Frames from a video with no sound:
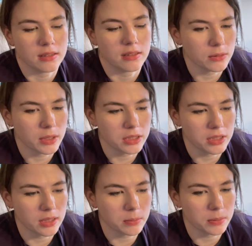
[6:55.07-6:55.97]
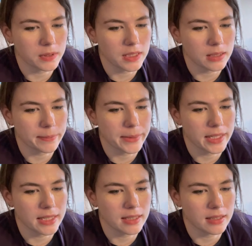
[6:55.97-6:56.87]
Wash up, take a
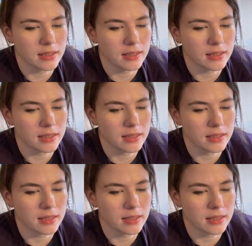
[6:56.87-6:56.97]
break.